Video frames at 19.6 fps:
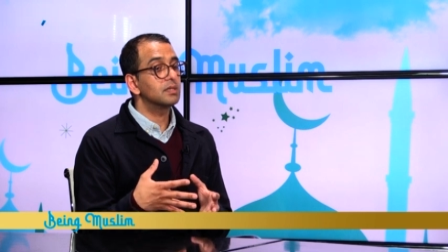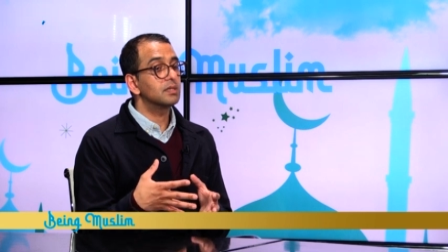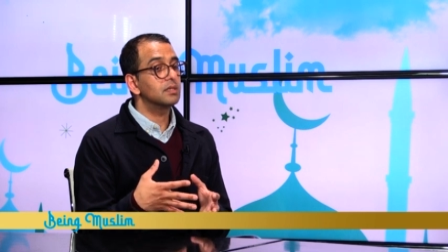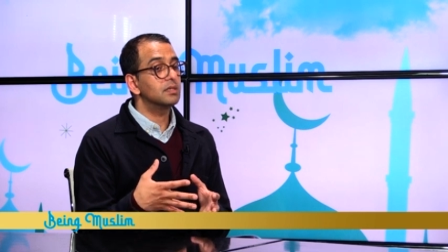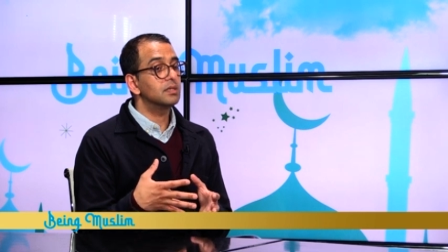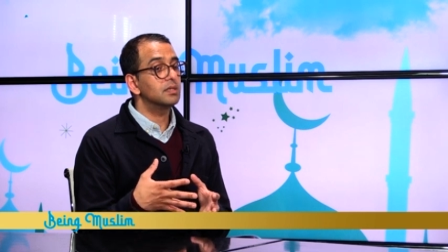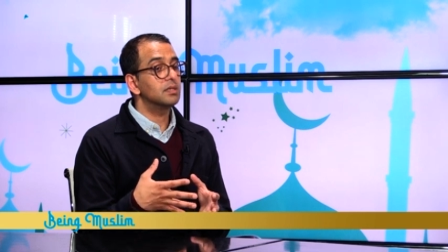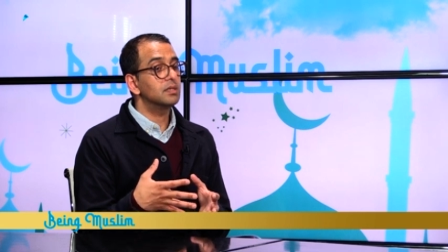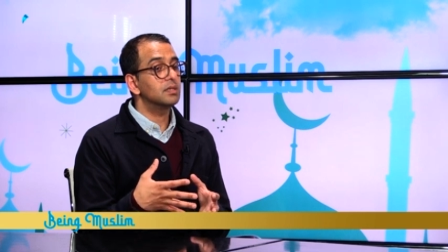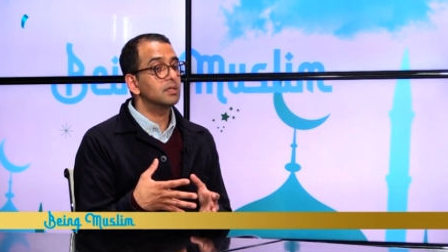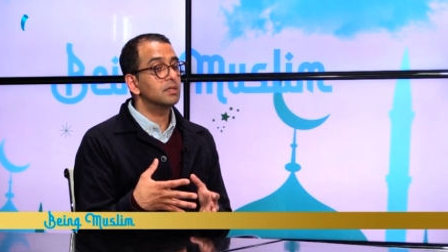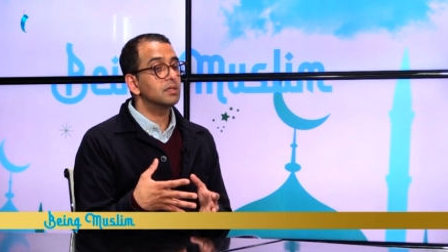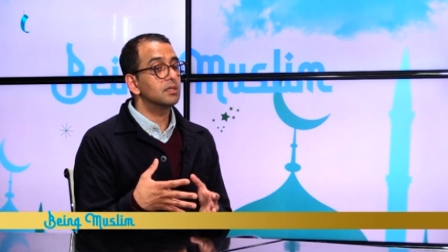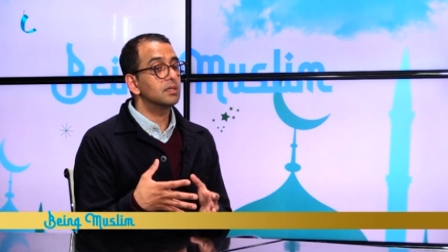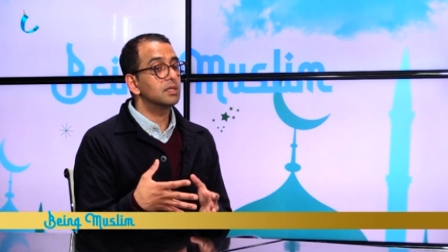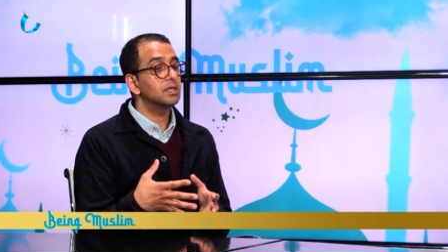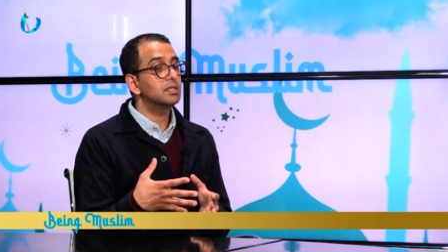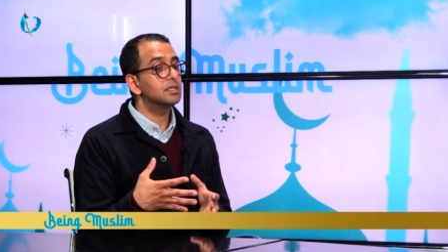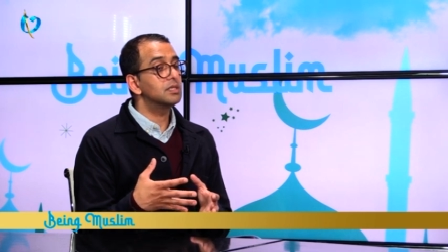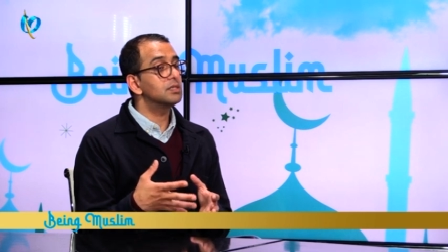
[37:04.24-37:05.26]

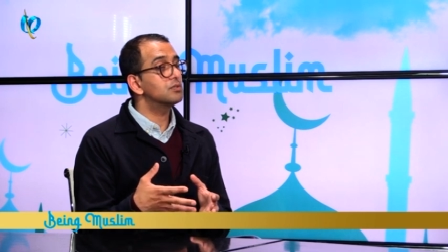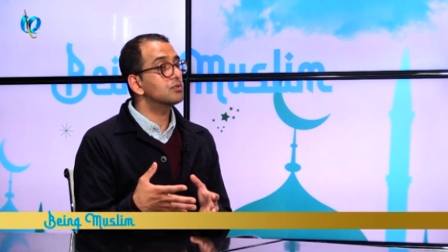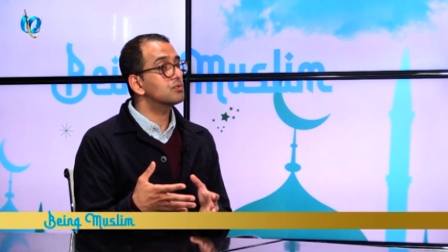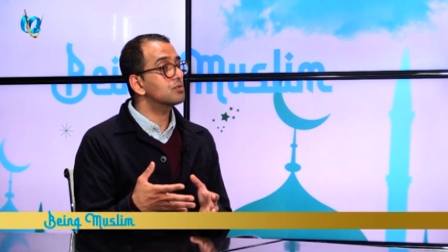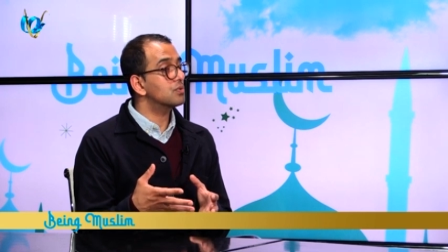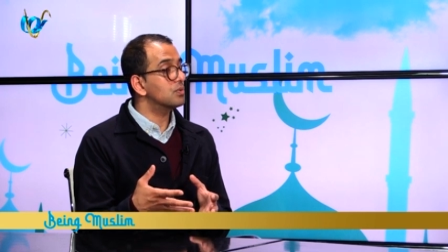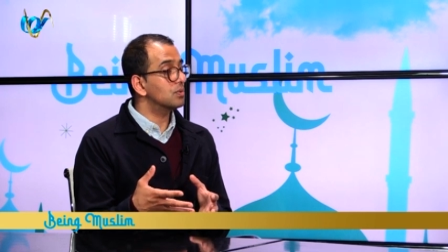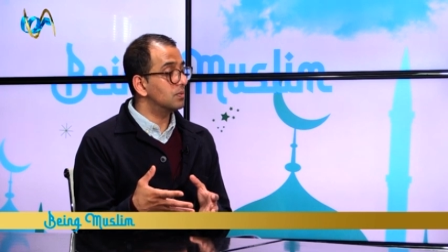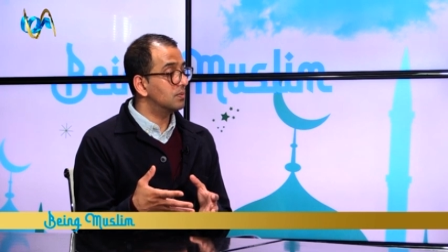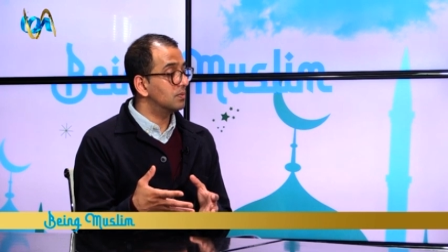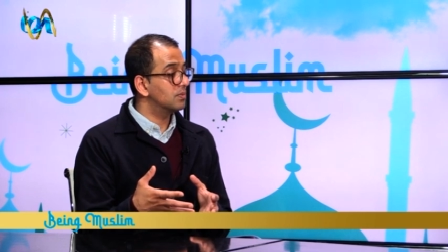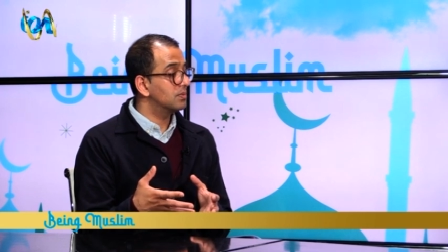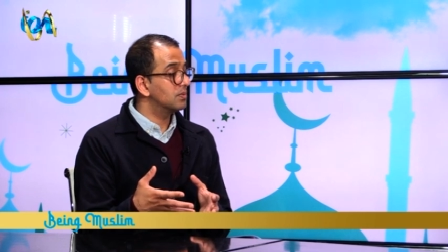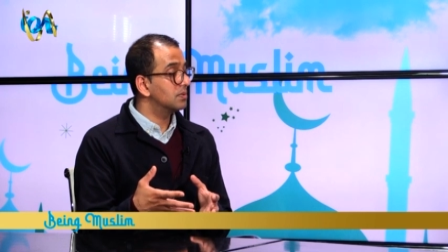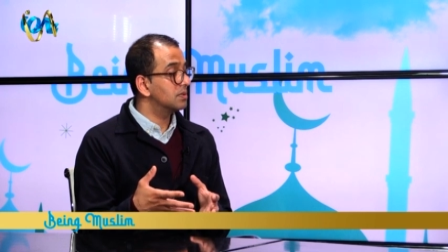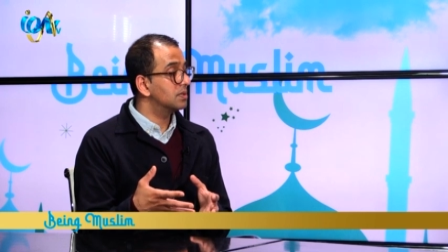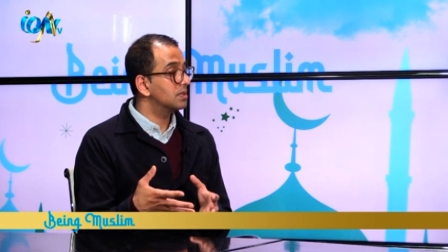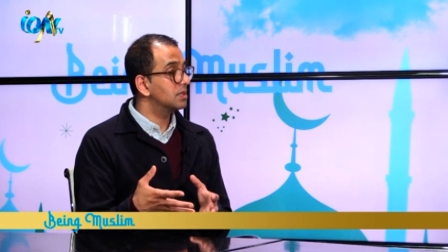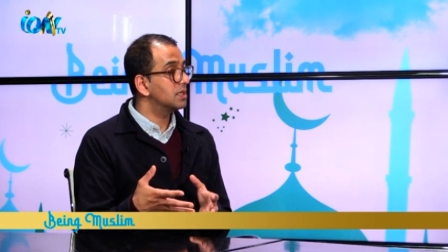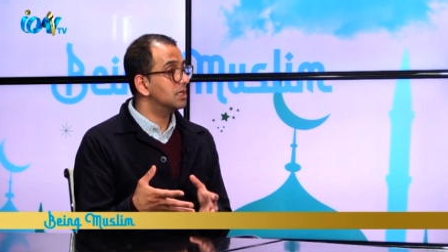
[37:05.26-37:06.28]
it is true.
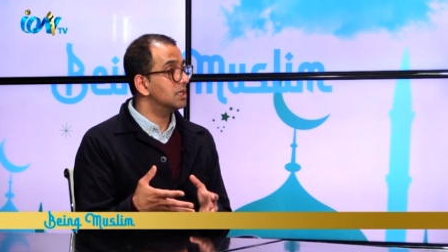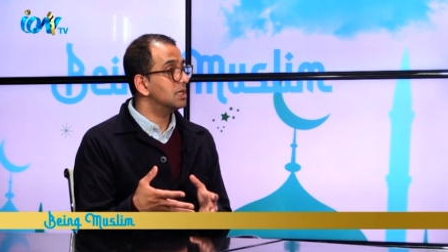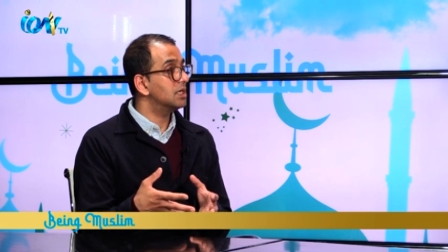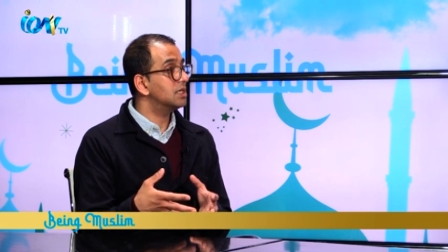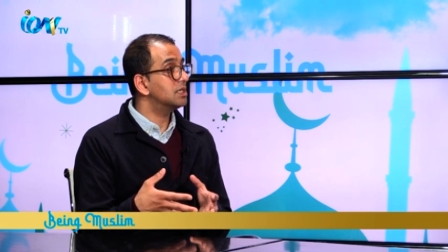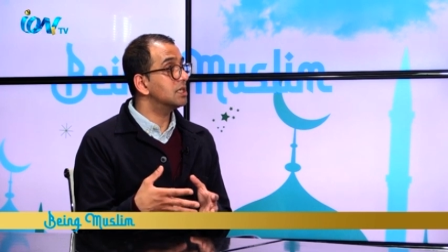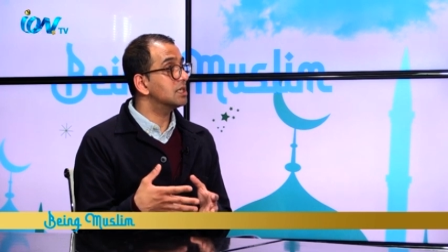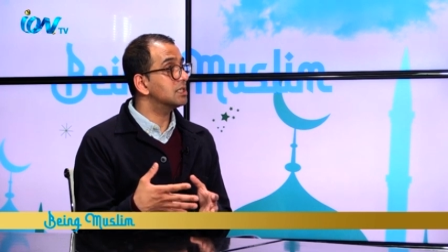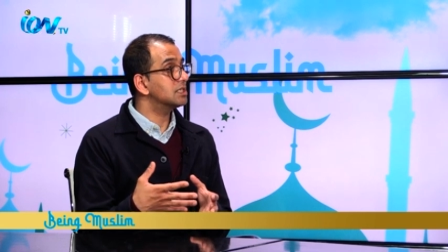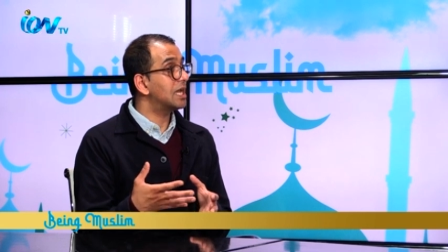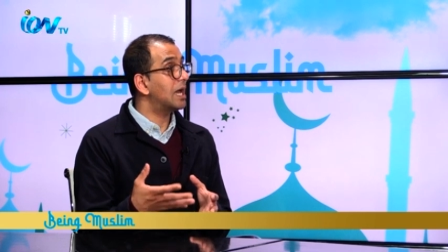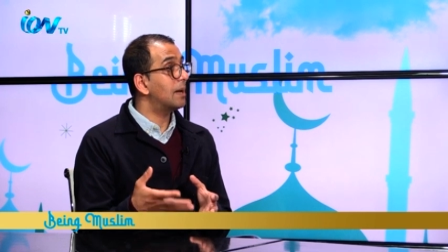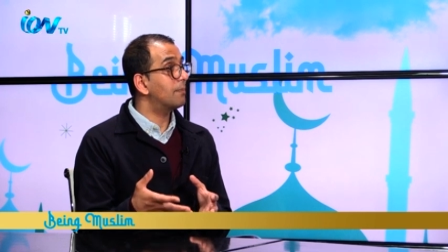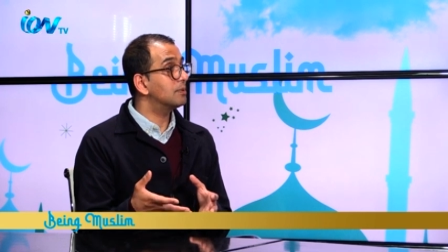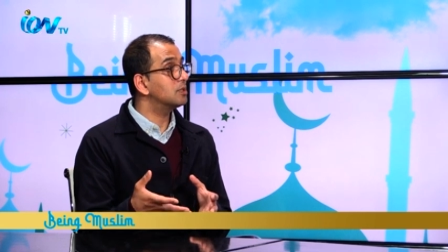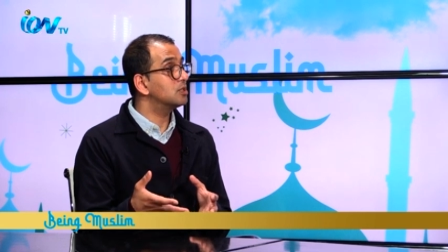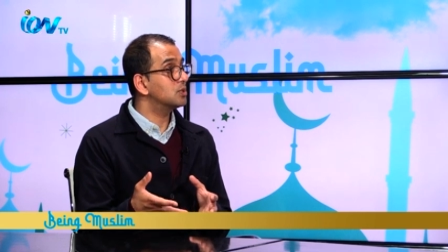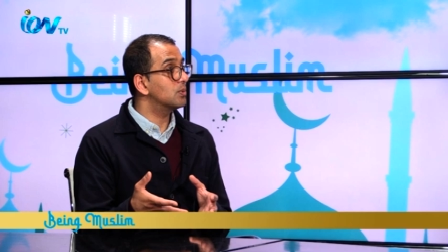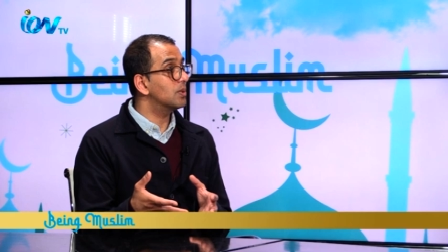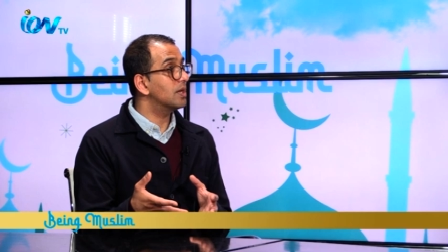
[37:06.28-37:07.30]
It does
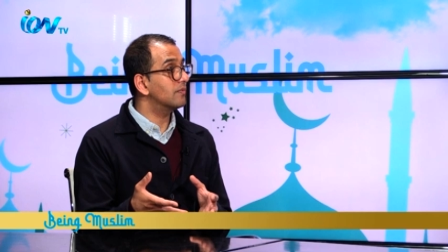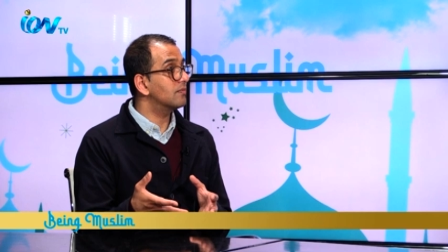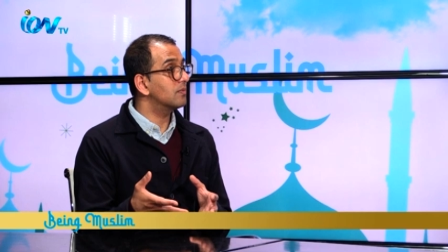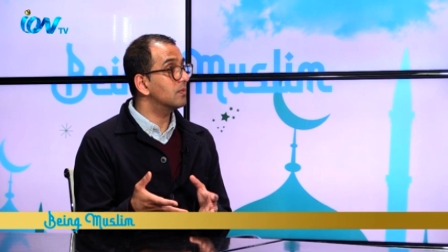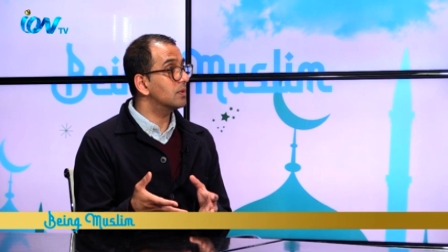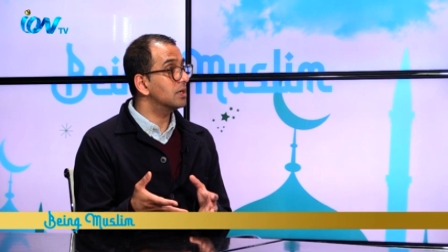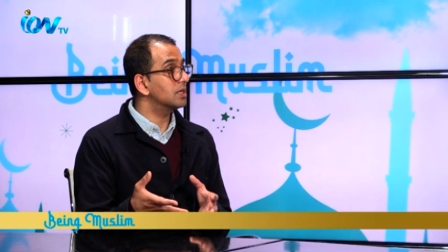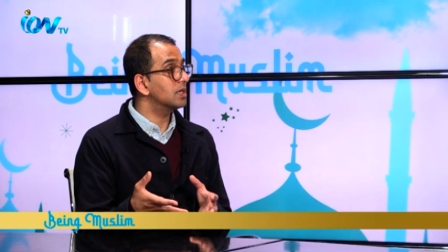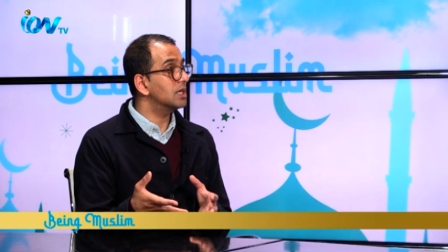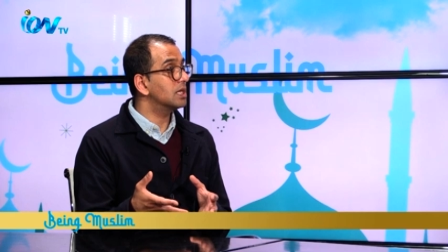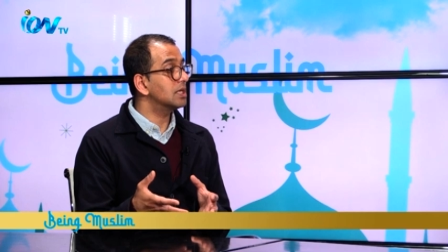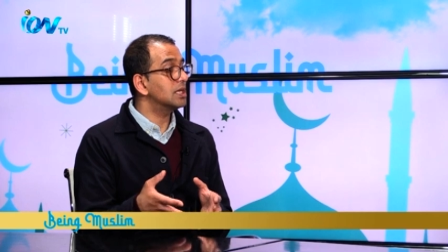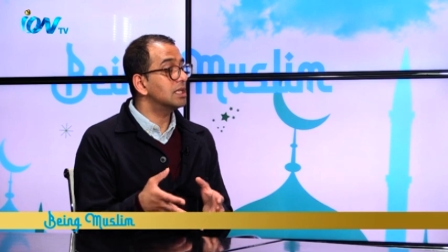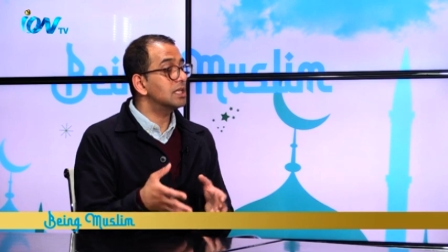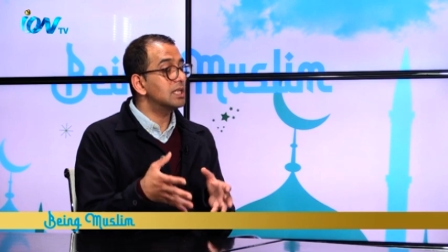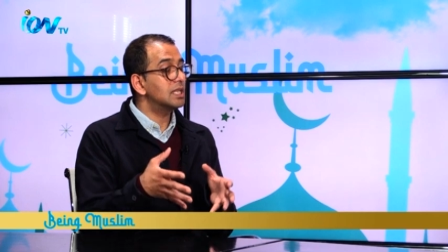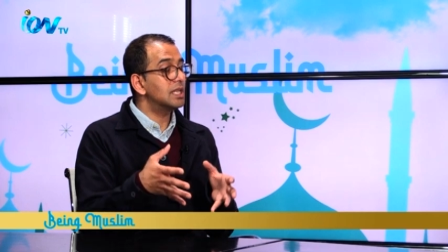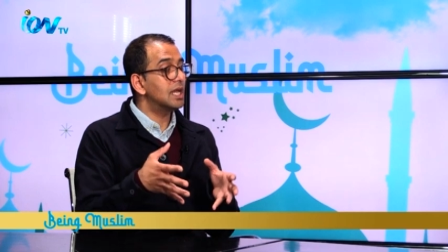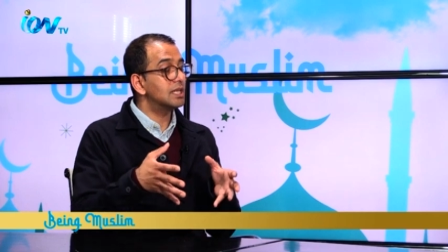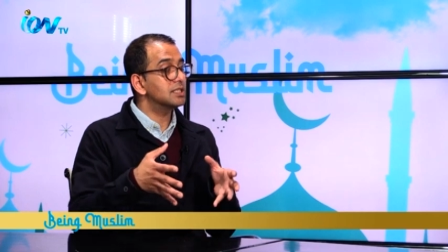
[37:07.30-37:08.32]
happen to everyone. And I
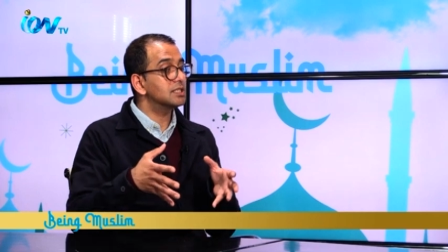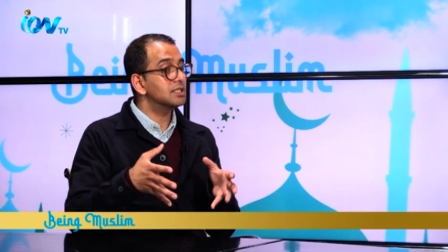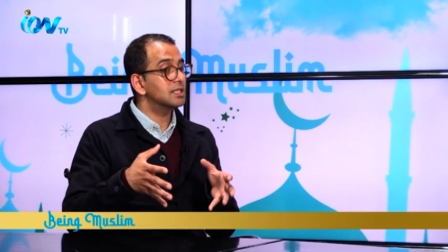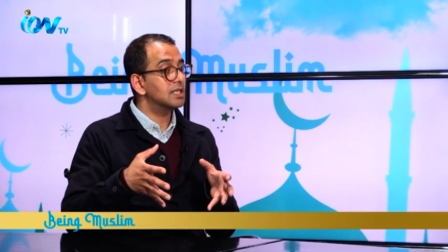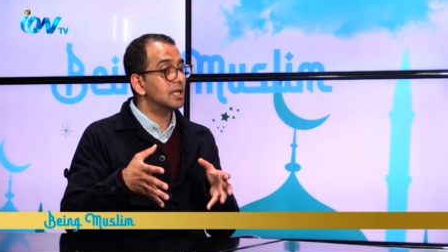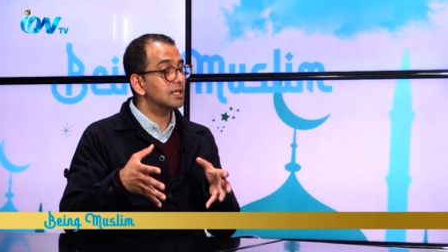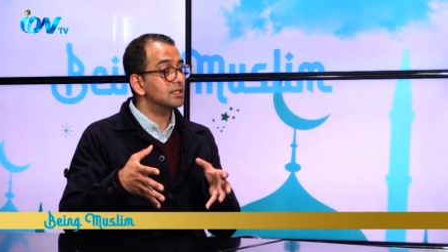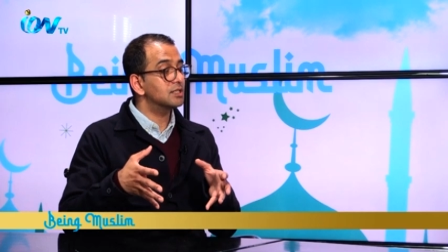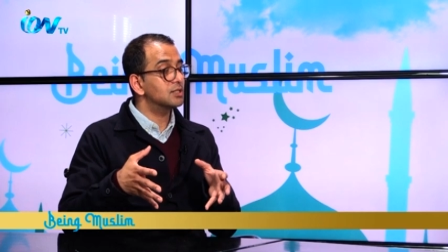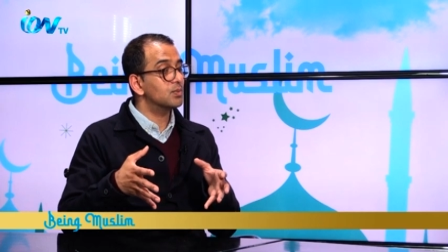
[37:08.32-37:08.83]
think that's